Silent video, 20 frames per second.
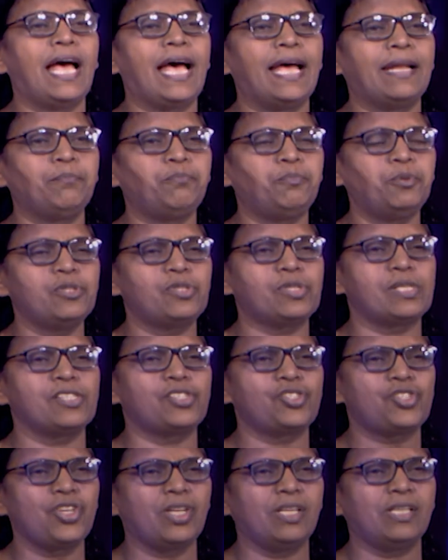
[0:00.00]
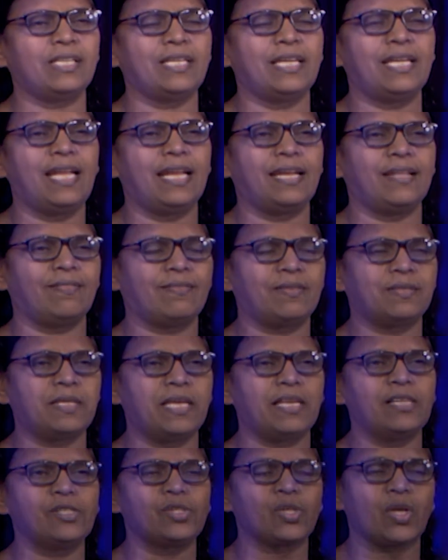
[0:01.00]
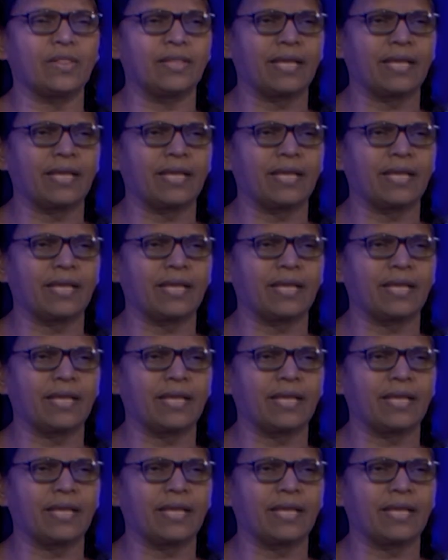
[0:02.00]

and puts his children and his things on